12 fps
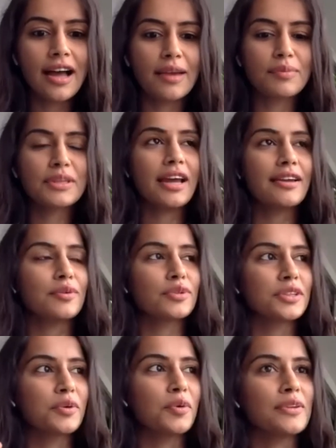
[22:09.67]
I mean, I know
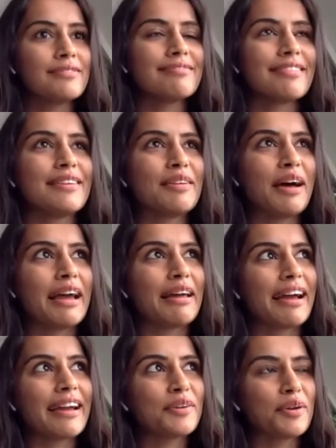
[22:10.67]
the whole
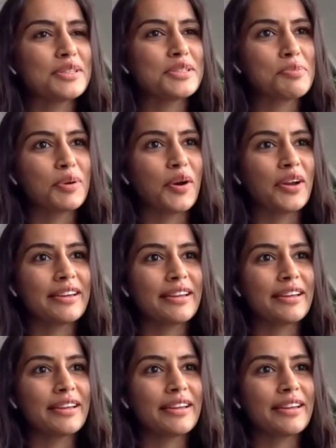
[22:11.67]
ideology behind